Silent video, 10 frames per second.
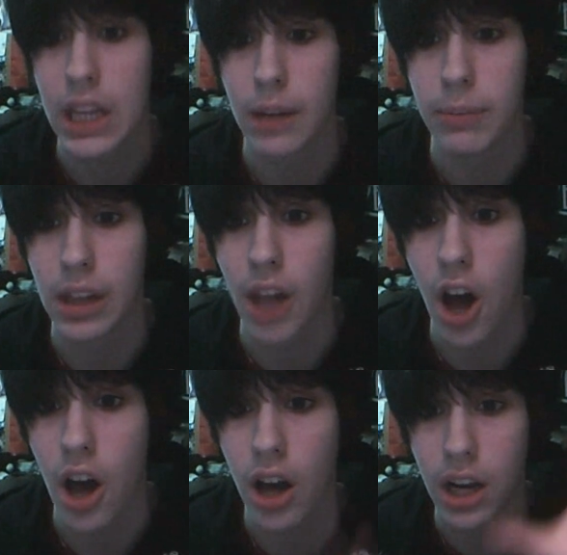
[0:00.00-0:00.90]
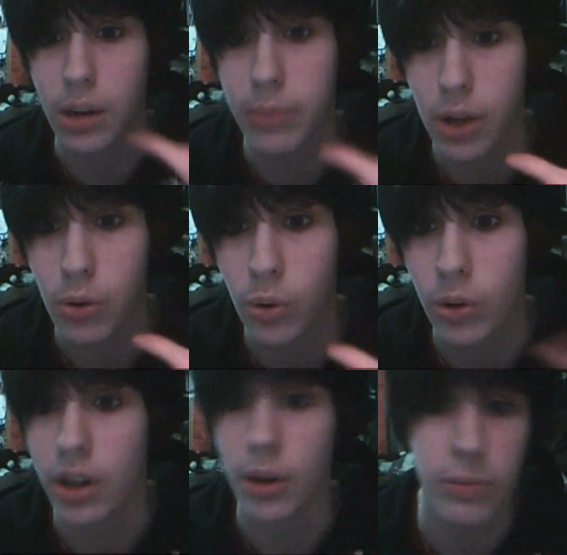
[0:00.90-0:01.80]
and then it'll be long and it'll be
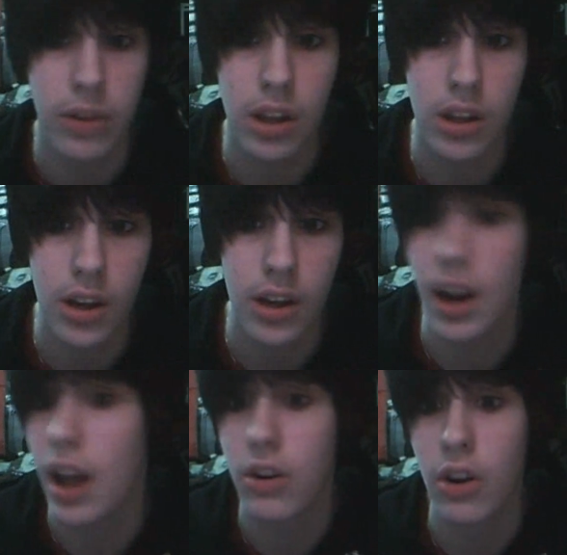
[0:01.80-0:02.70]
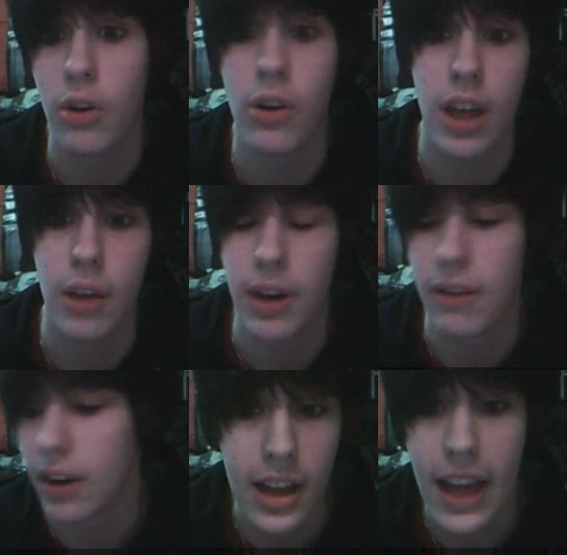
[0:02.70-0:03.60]
cool and hopefully it'll look good. I don't know. Okay, whatever.